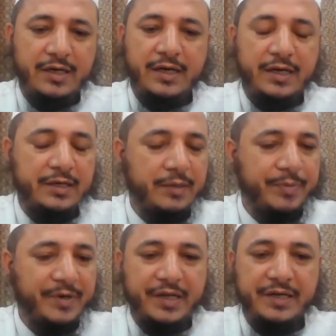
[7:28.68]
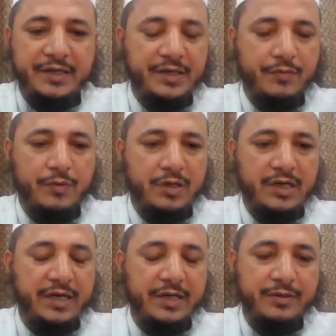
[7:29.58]
And the presenters were
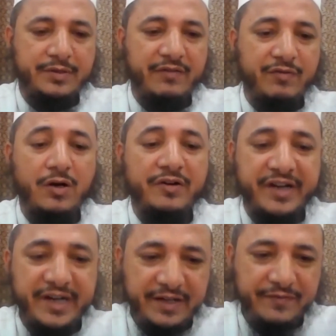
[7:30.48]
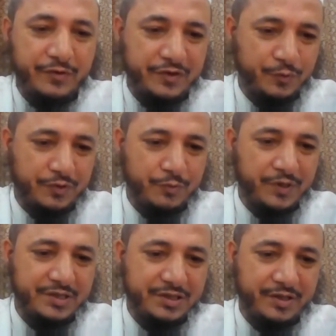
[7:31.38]
like, they were not ready for those
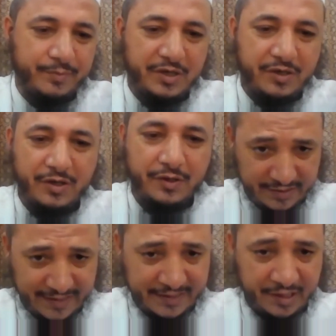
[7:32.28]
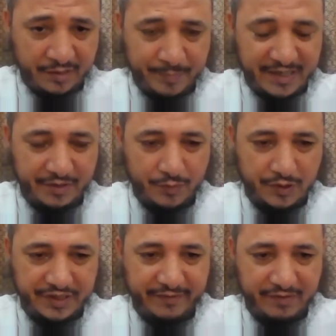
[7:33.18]
questions because that aspect
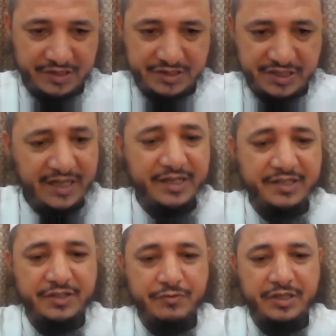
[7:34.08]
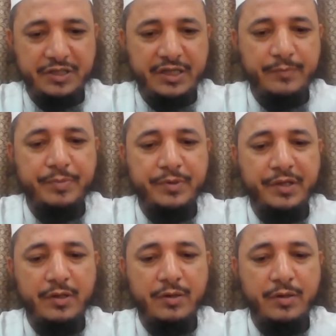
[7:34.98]
was never challenged during their
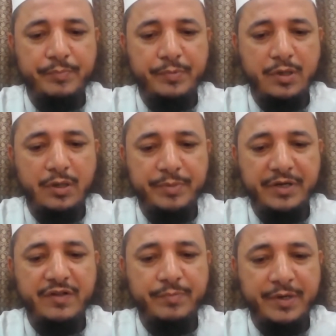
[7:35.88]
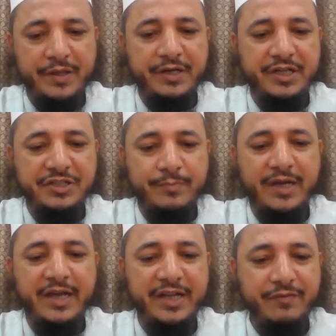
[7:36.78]
uh, previous presentation
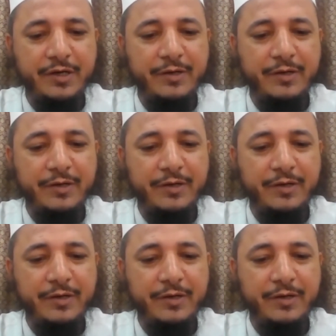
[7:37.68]
by anyone.